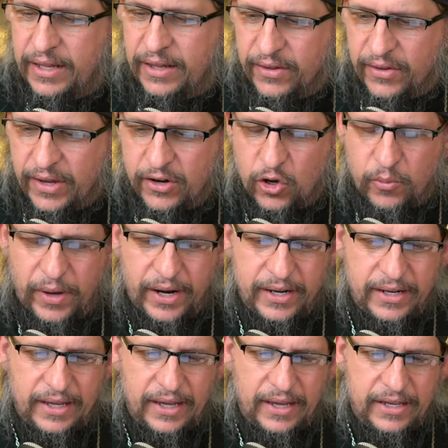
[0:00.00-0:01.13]
the little I know about
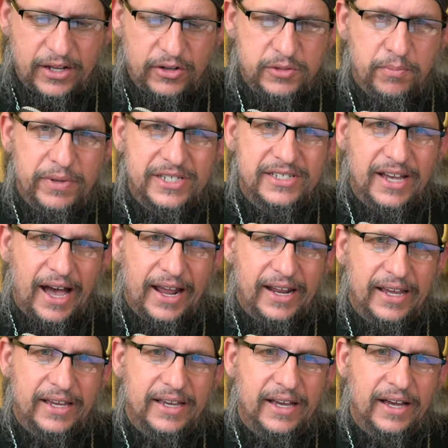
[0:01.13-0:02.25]
it, uh, you know, it's
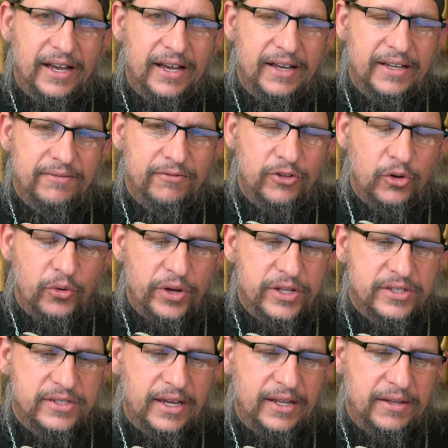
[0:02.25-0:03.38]
Masonic uh,
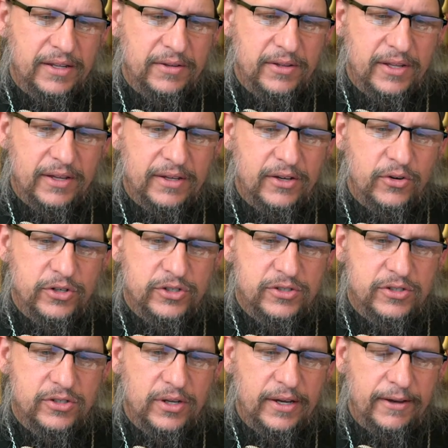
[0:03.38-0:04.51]
influenced, and the, the, of
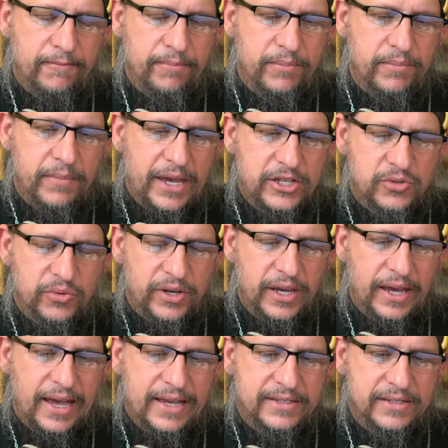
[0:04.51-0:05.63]
course, uh, Masonry
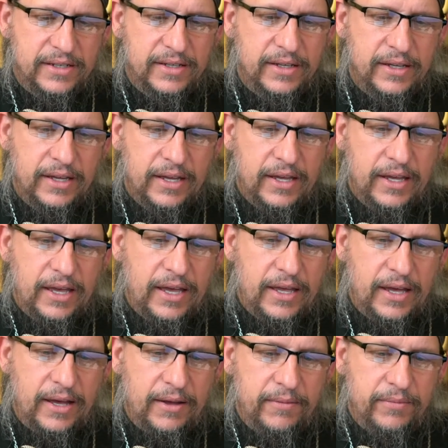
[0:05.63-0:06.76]
has
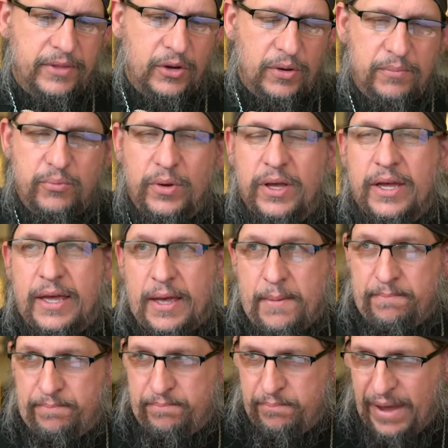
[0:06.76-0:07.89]
uh, there.
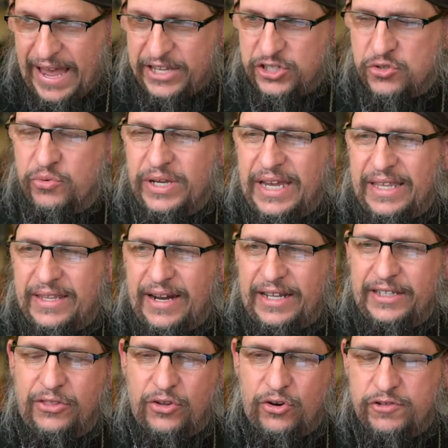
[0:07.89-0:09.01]
Masonry in the
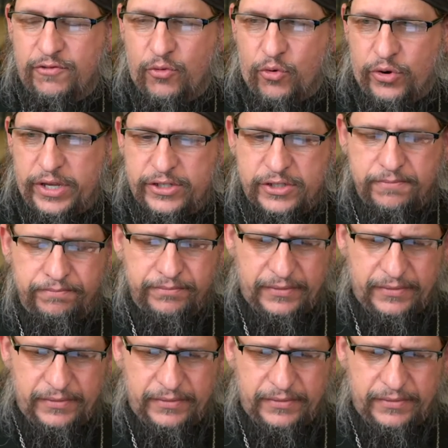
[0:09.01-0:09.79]
1930s, 40s